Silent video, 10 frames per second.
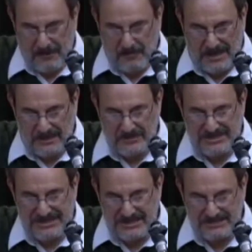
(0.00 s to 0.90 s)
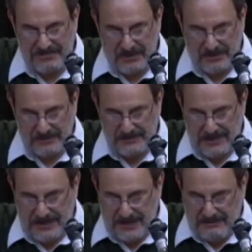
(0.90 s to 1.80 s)
And while Lucille's
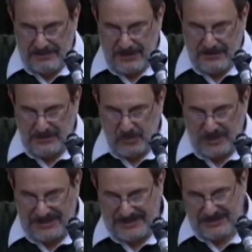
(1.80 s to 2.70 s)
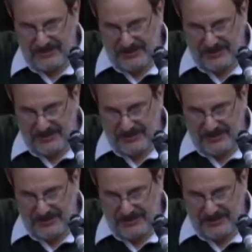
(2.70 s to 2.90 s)
poem bears witness